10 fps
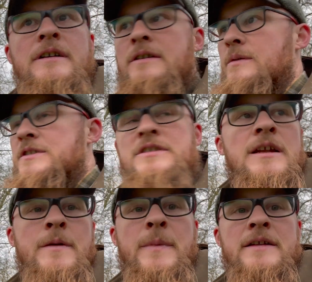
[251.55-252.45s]
which is
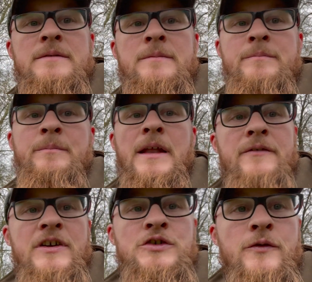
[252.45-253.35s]
going to be
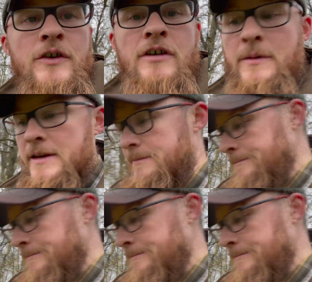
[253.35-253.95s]
beneficial for growing.